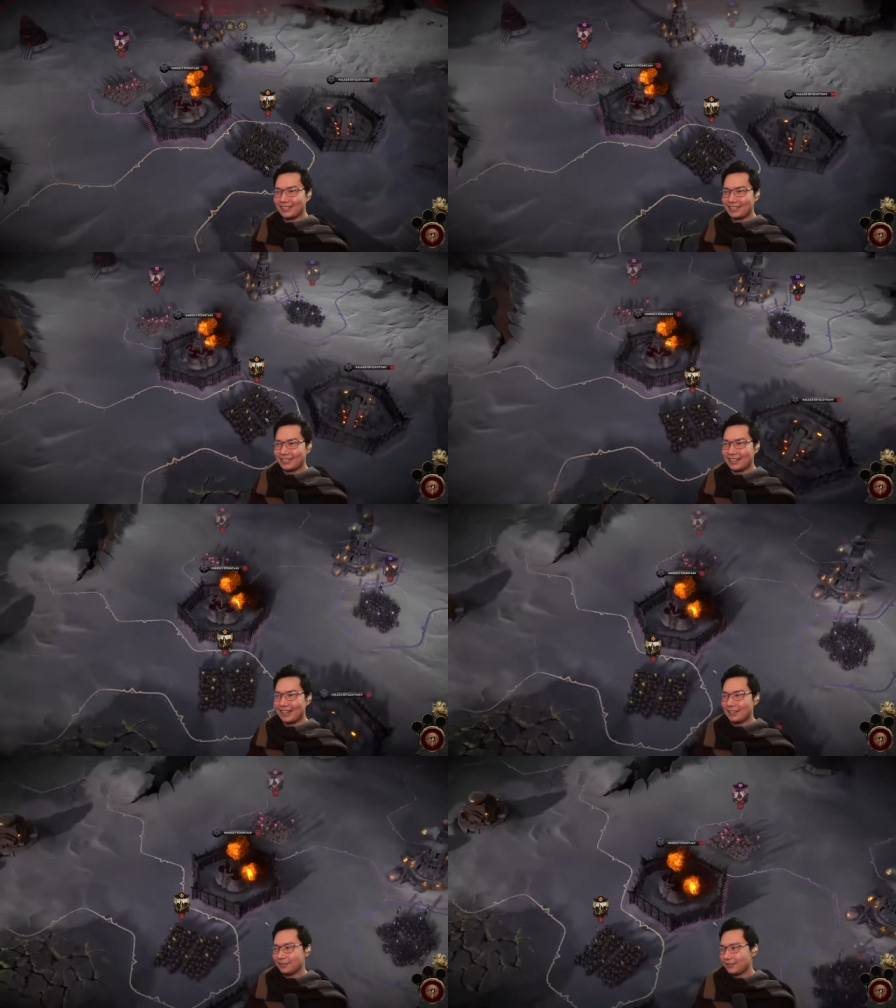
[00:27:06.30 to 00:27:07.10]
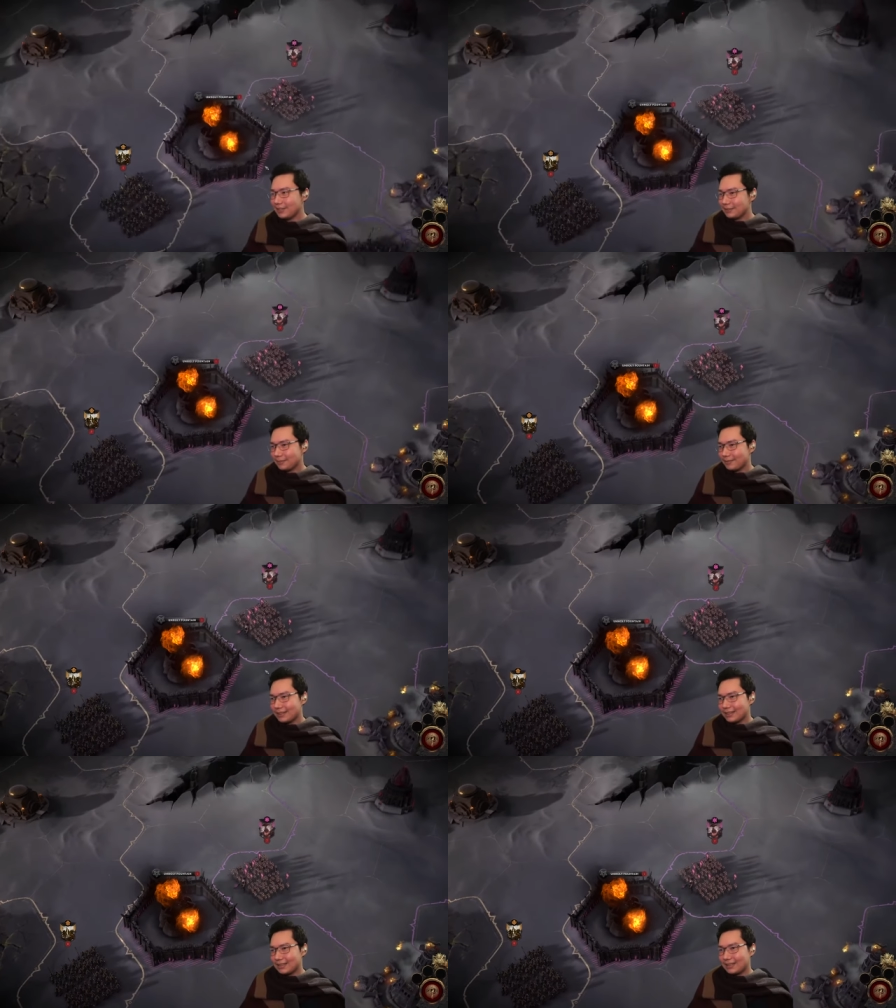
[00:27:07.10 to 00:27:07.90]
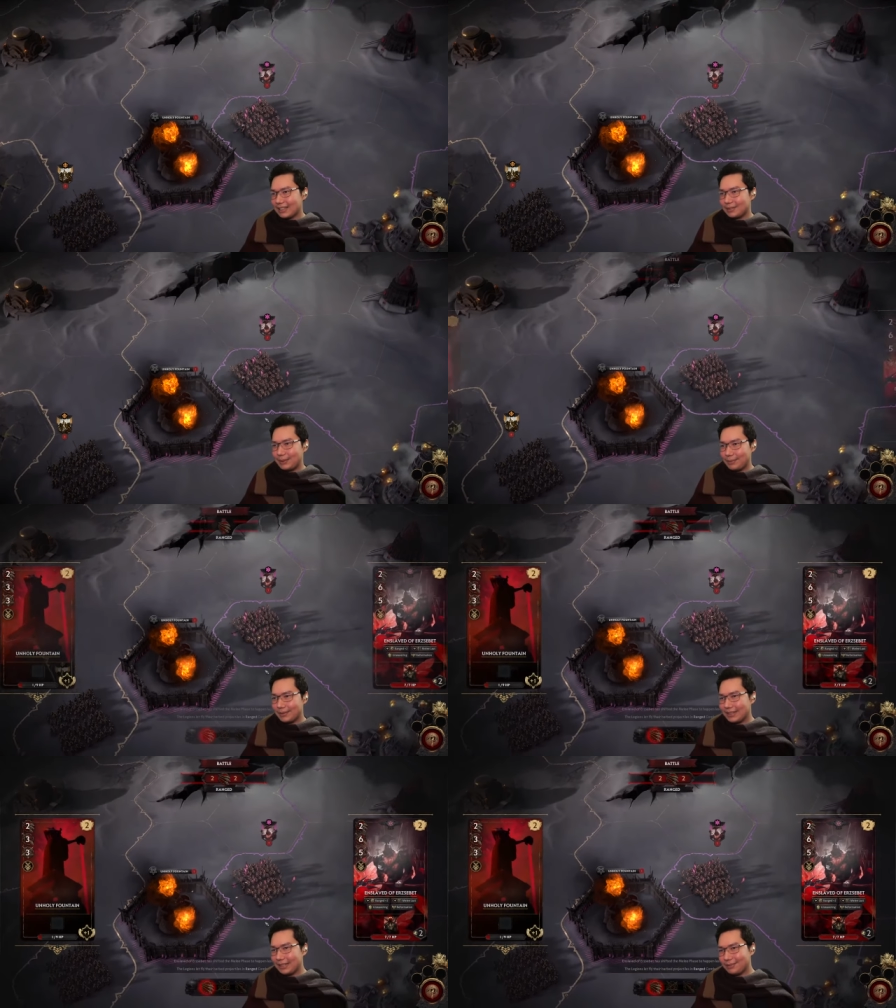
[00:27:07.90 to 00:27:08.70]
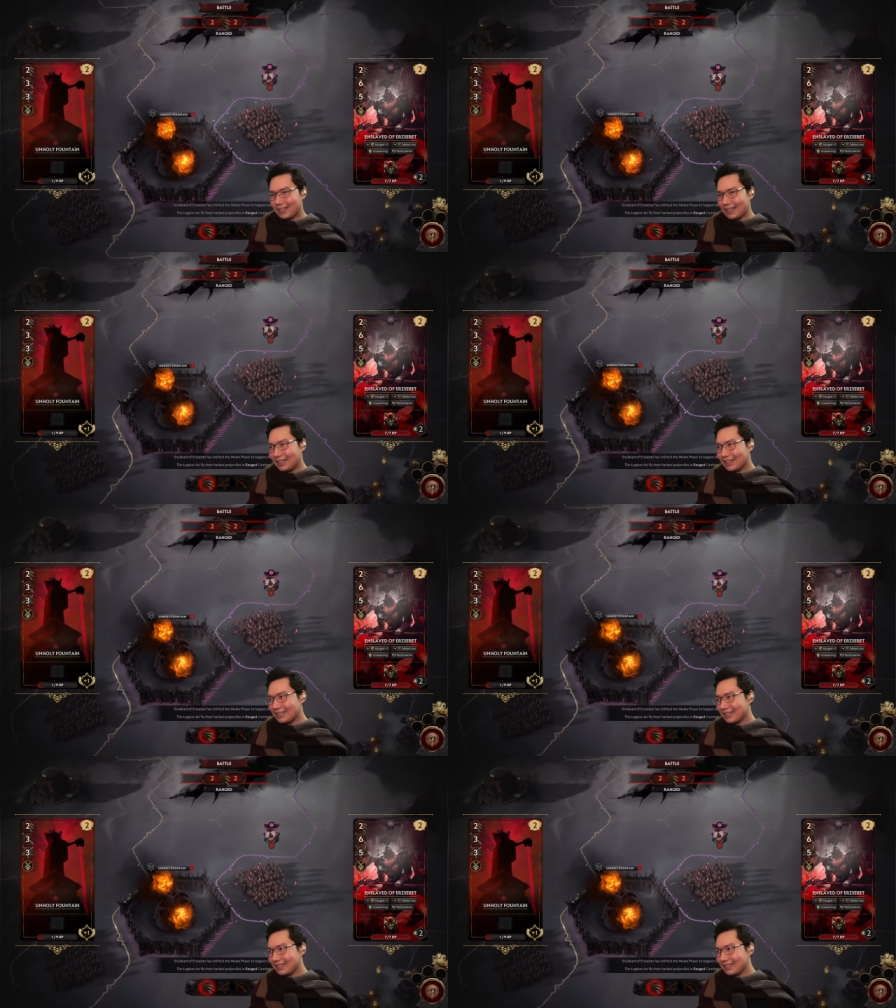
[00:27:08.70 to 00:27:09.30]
Souls laugh. As people keep saying it